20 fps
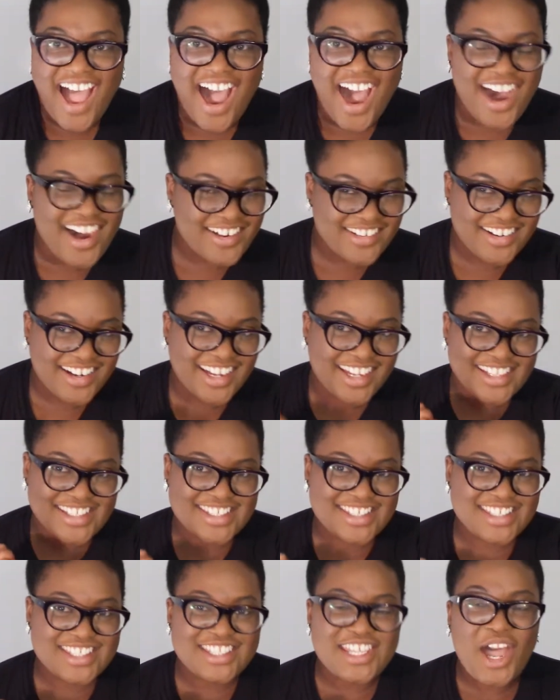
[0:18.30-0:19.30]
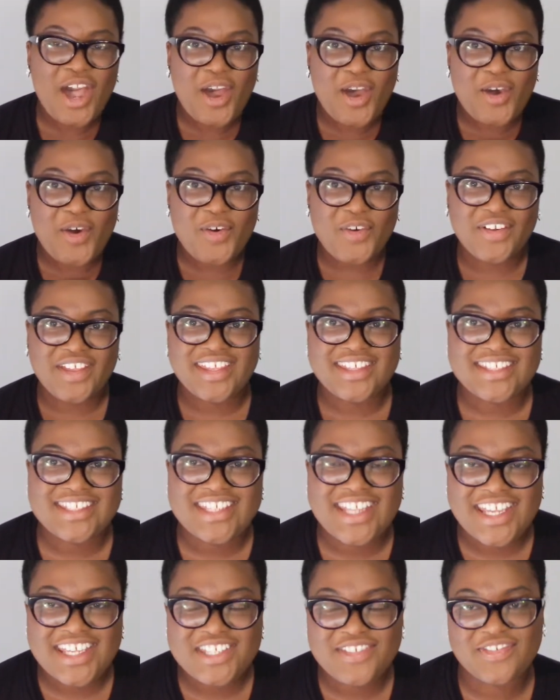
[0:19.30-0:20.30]
Alright, so in
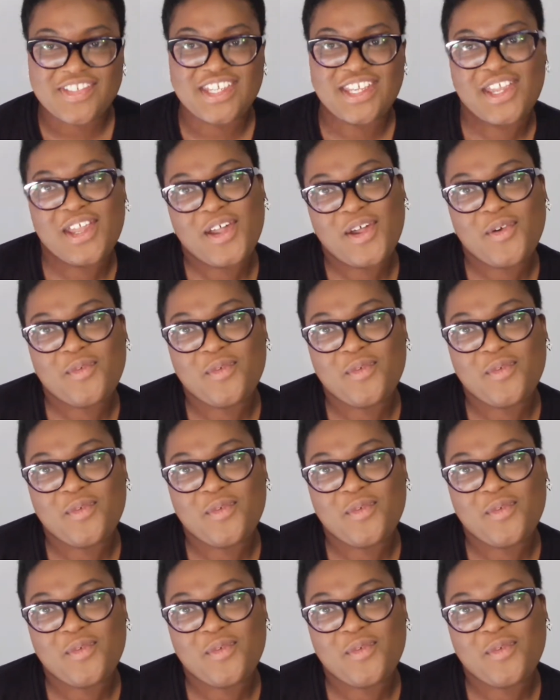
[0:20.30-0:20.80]
today's video,